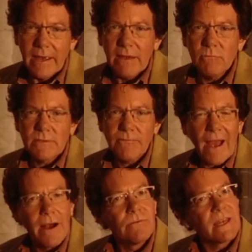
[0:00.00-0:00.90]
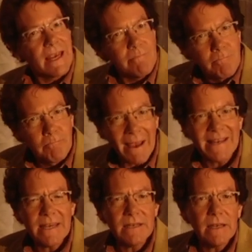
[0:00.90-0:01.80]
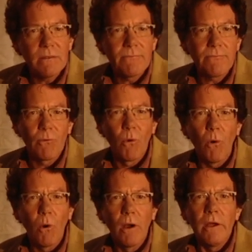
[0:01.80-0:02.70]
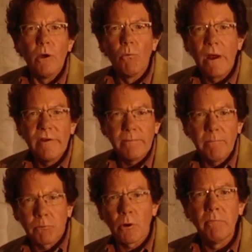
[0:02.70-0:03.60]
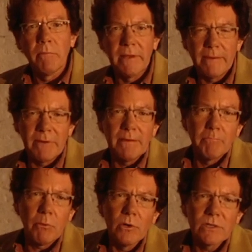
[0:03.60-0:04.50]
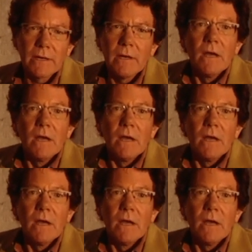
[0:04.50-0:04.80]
it was found embedded in the floor where it had probably been put